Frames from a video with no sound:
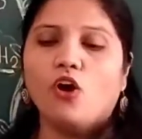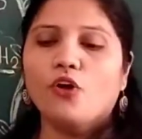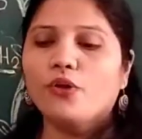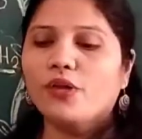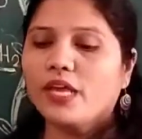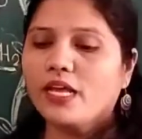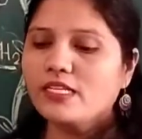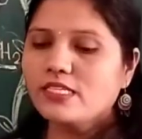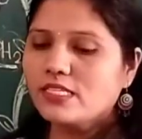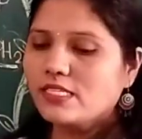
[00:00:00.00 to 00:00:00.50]
Or
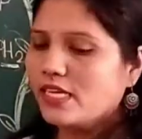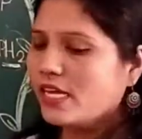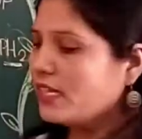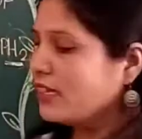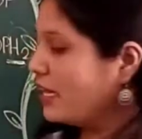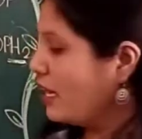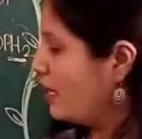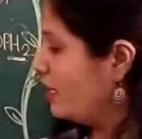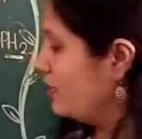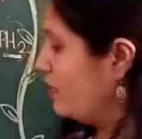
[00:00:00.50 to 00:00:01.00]
you can
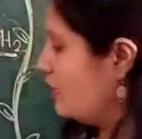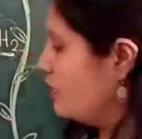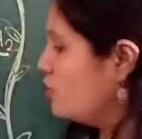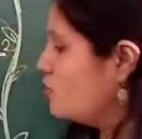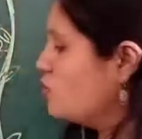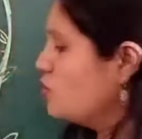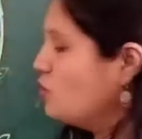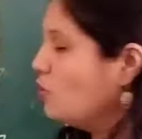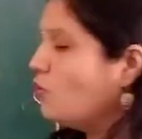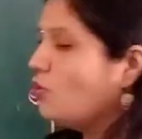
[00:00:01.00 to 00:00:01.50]
say
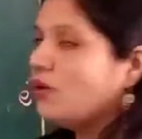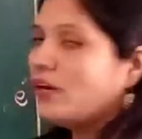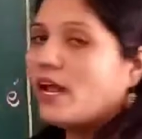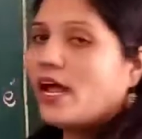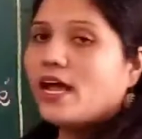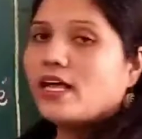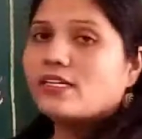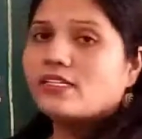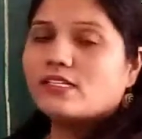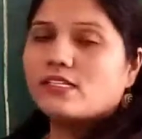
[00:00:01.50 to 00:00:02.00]
that is known
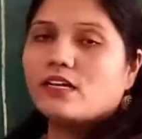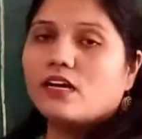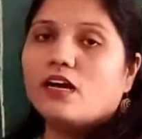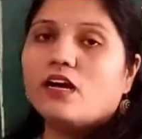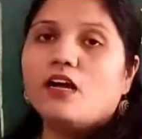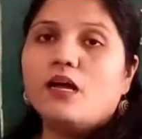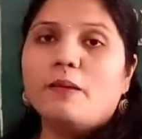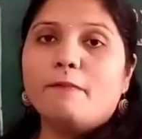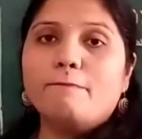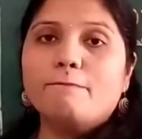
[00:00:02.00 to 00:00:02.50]
as
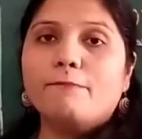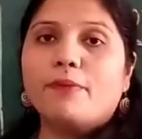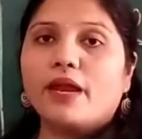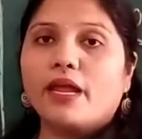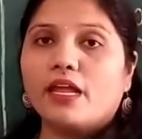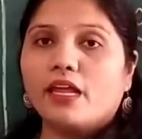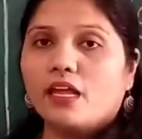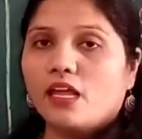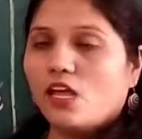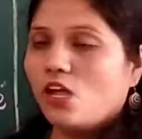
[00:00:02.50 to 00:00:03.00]
the
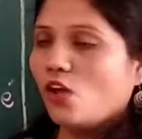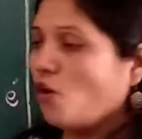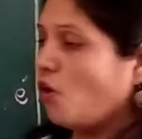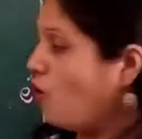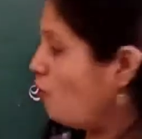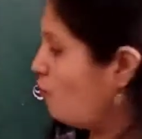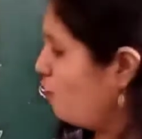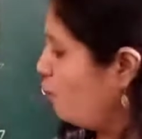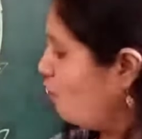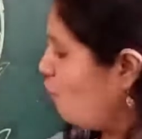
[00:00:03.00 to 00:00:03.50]
breaking
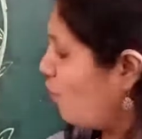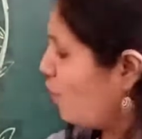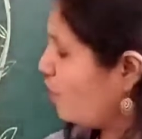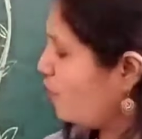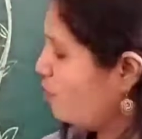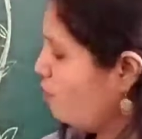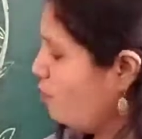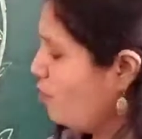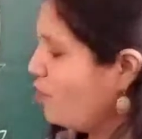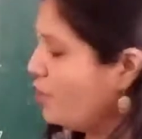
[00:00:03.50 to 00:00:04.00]
of
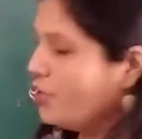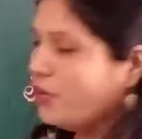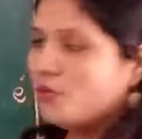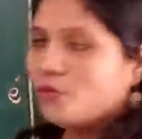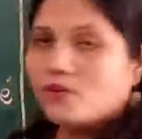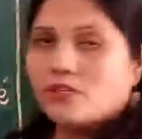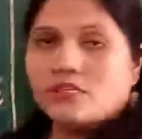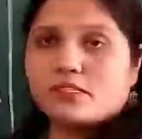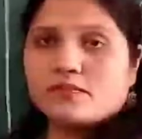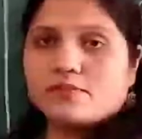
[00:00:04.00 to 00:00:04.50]
water
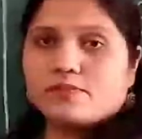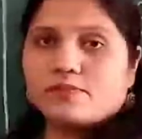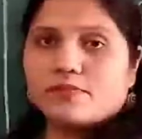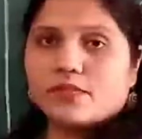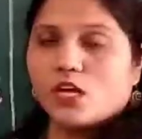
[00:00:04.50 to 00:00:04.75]
molecules.